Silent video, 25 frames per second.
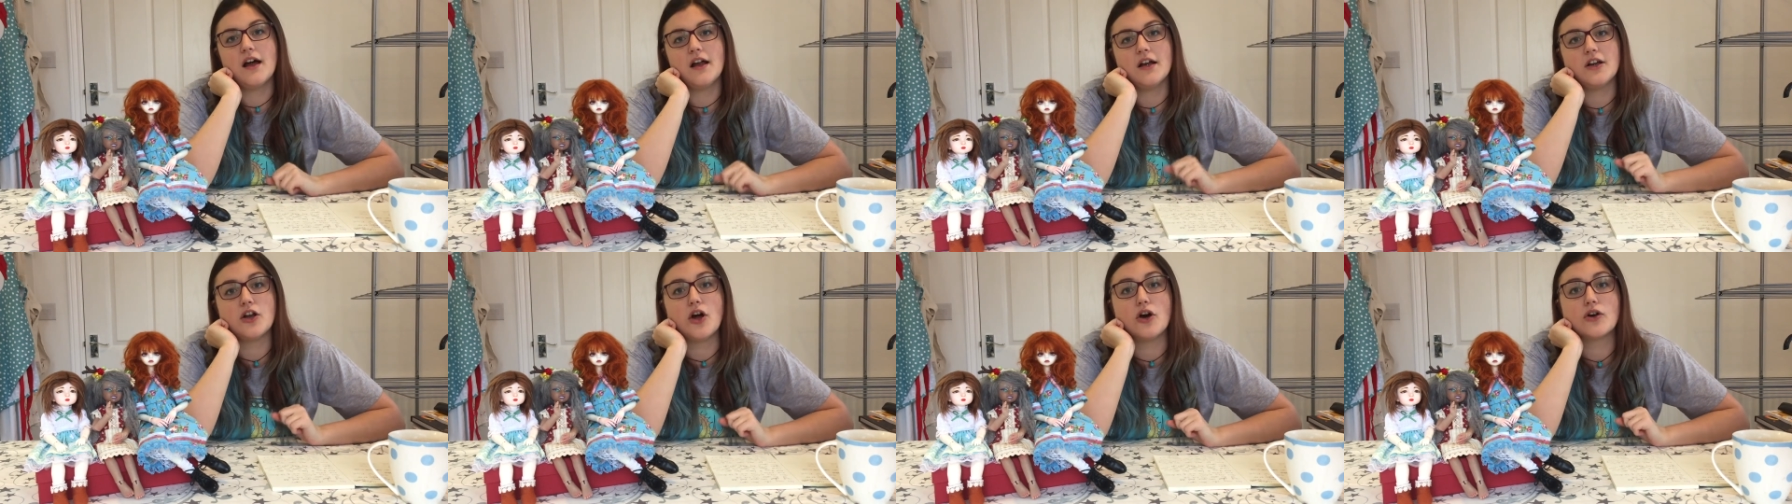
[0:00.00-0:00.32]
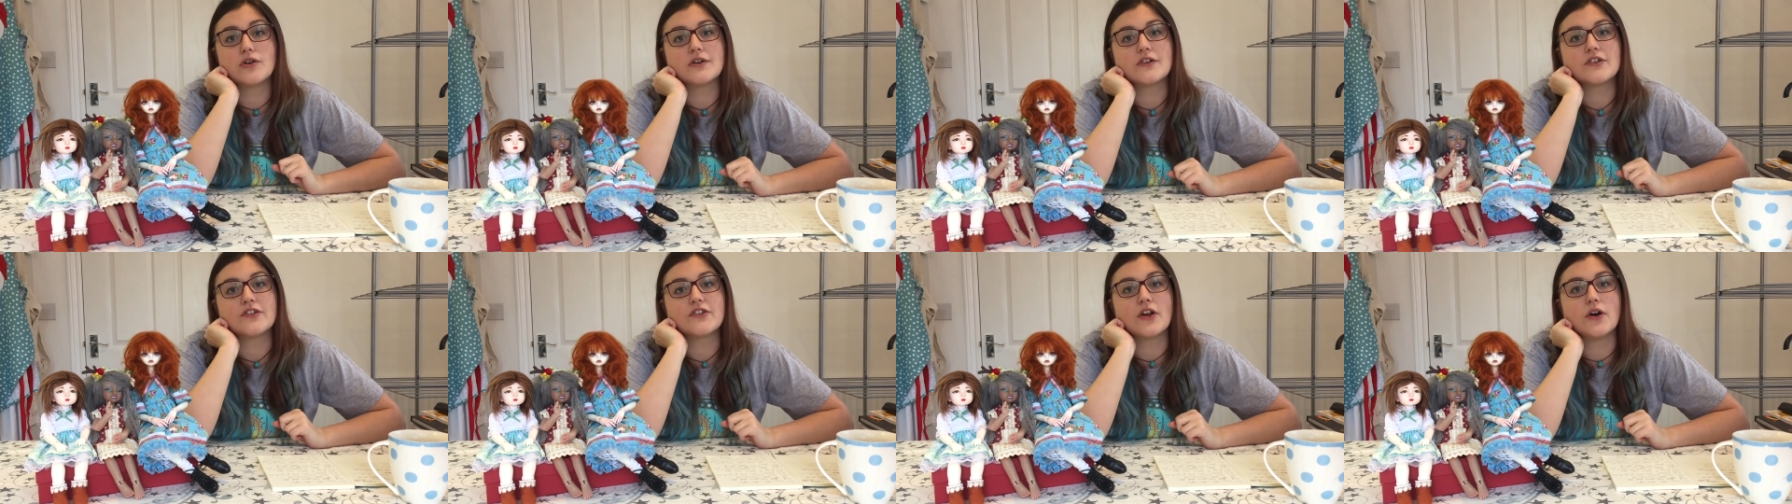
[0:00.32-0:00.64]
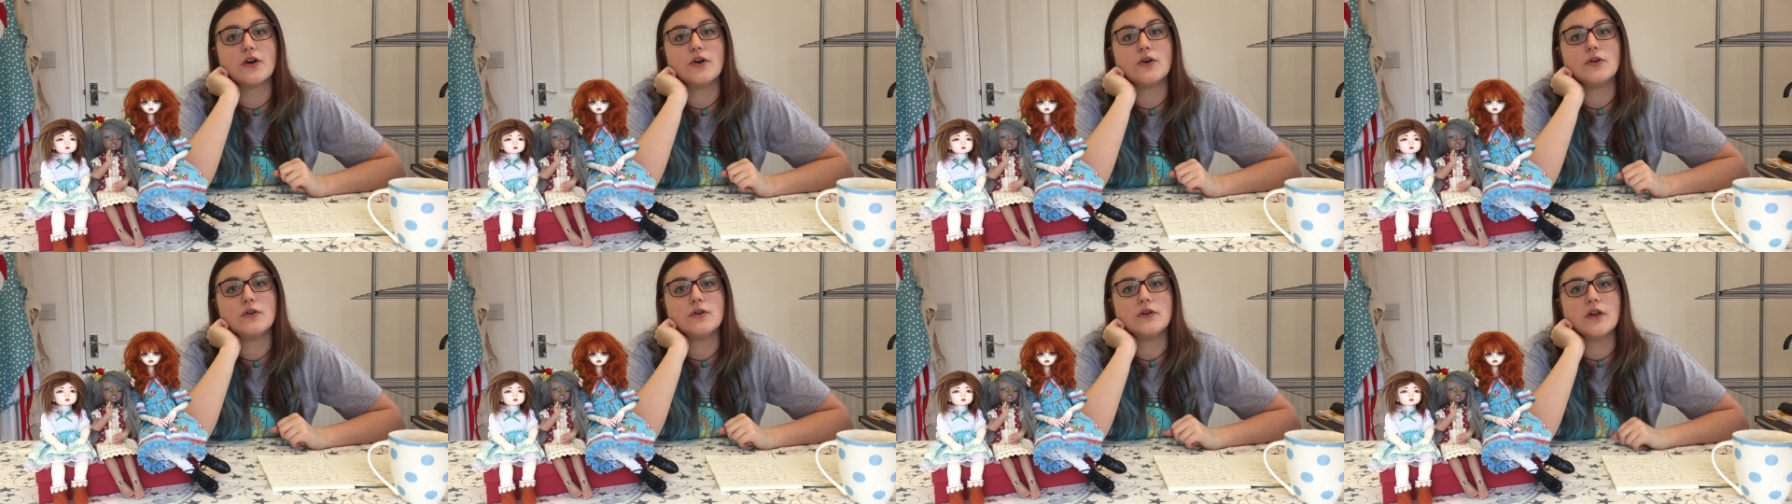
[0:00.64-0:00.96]
Long
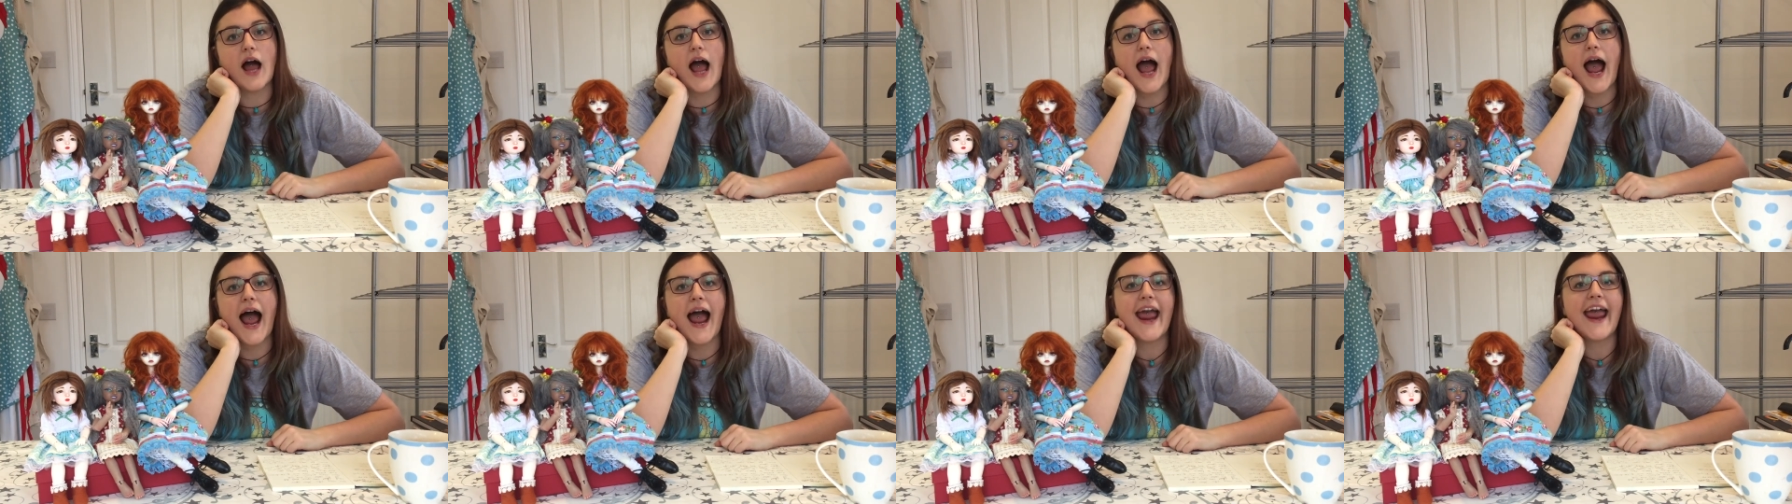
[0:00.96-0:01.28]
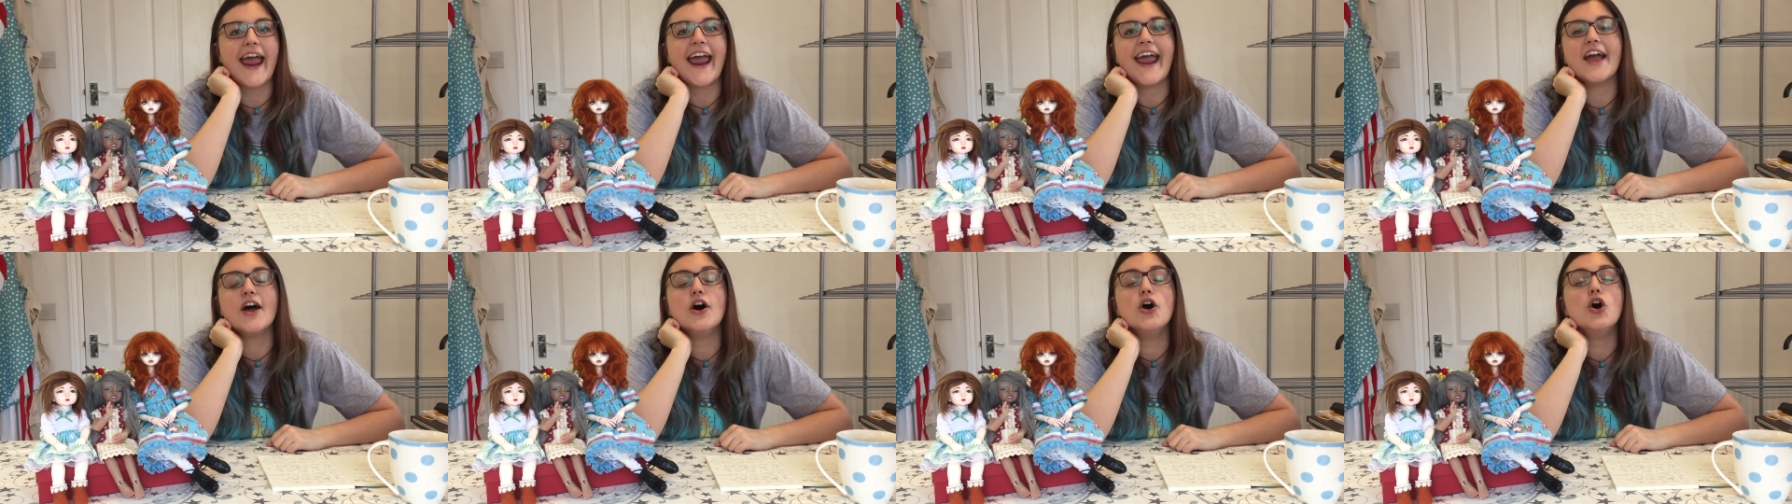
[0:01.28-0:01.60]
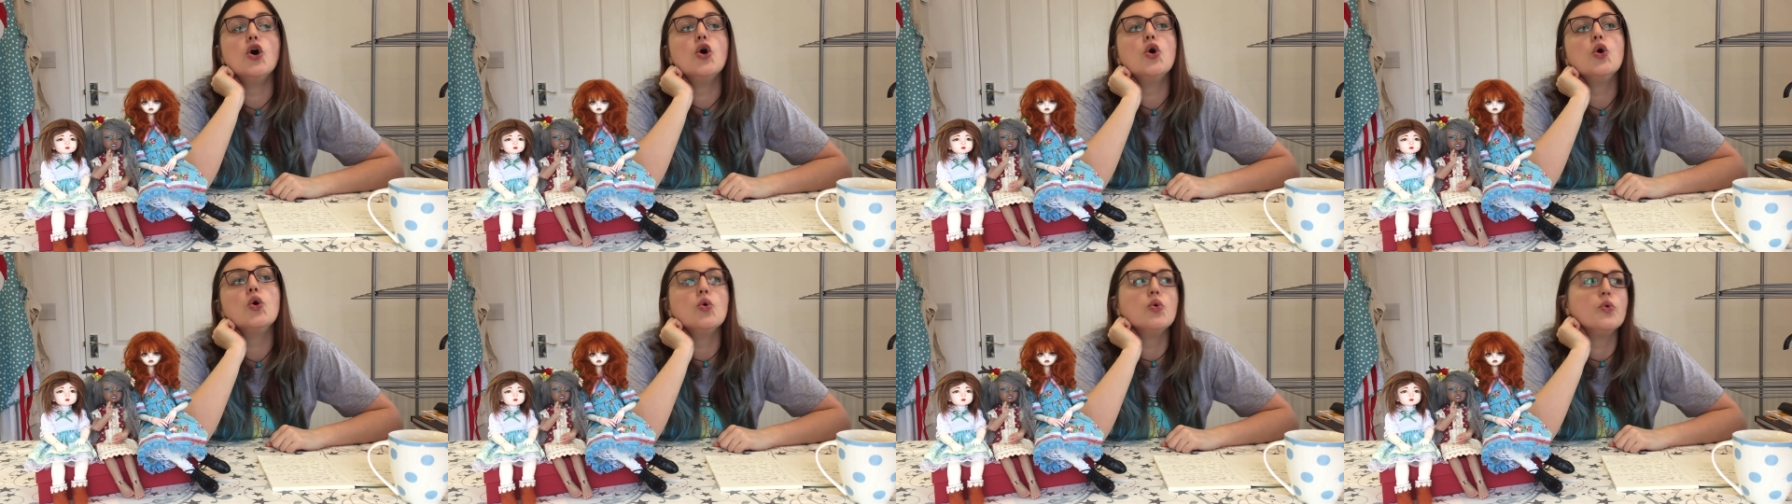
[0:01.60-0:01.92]
Soul
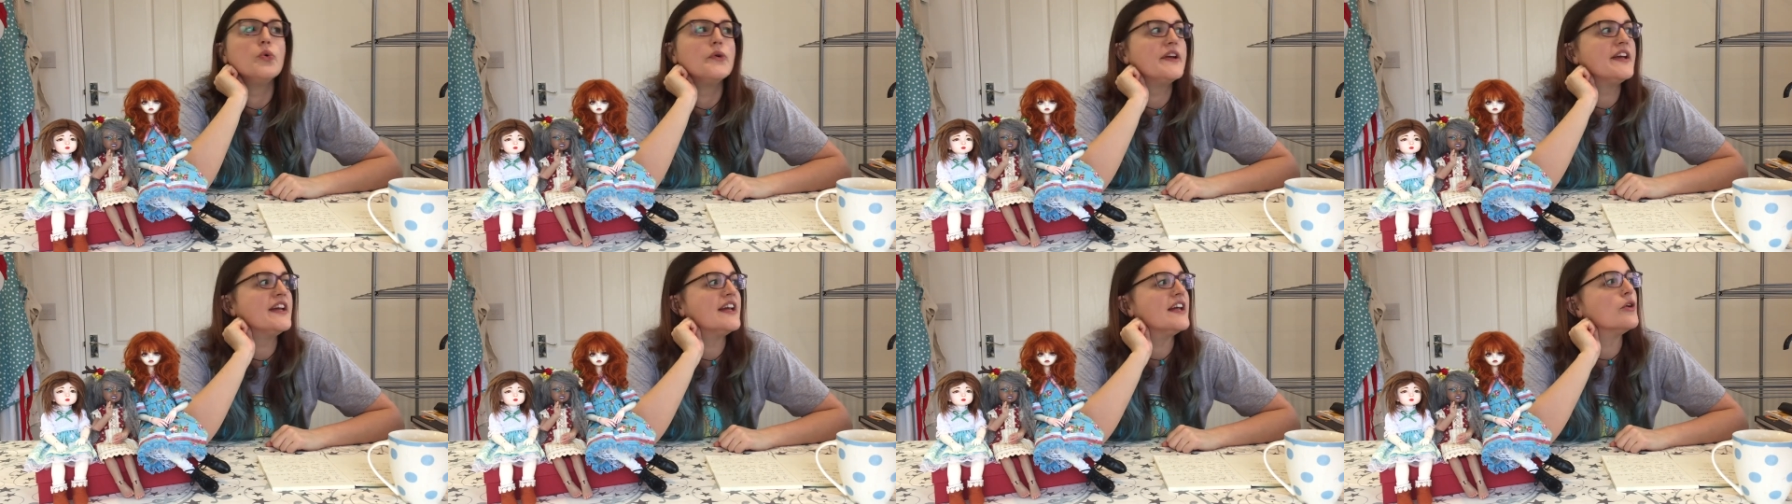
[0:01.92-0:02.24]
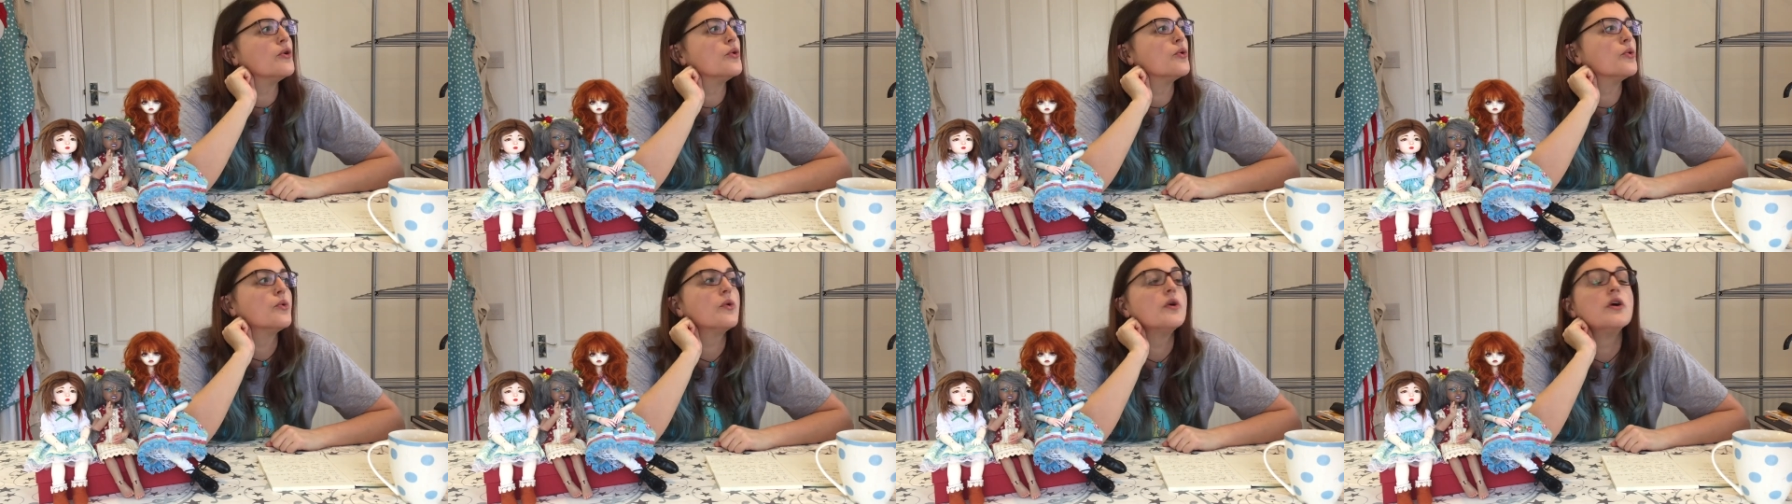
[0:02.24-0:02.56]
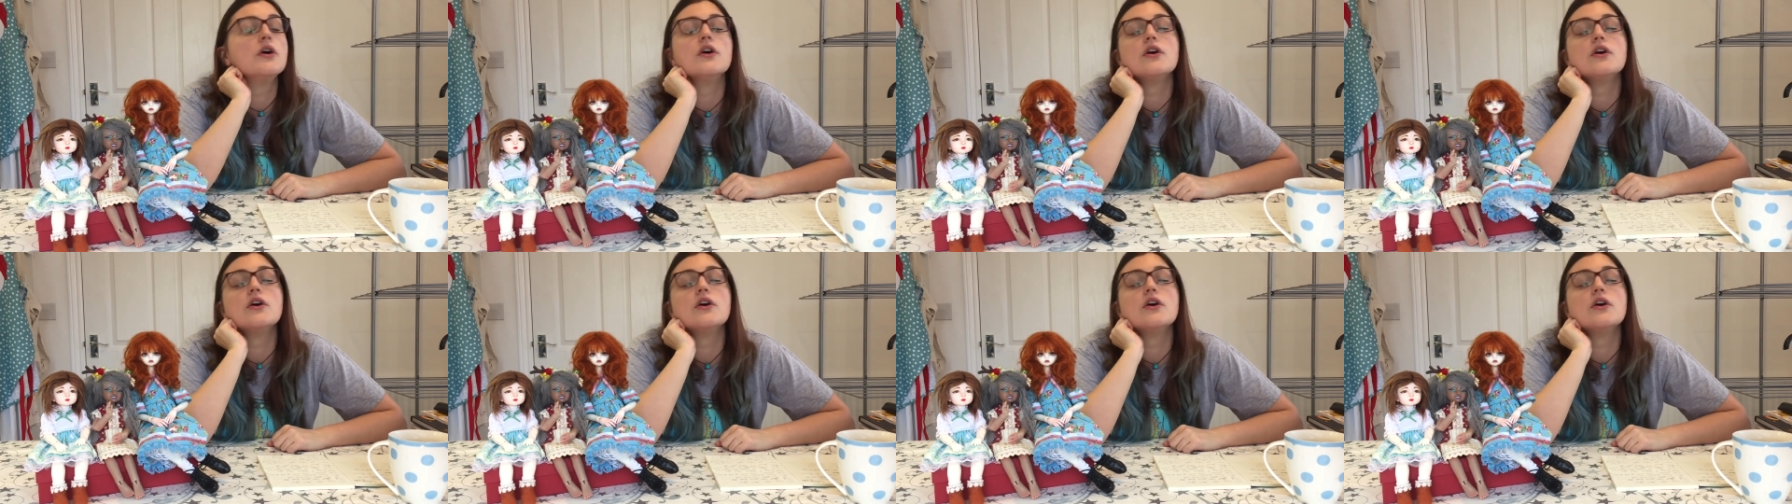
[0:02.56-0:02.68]
IOU,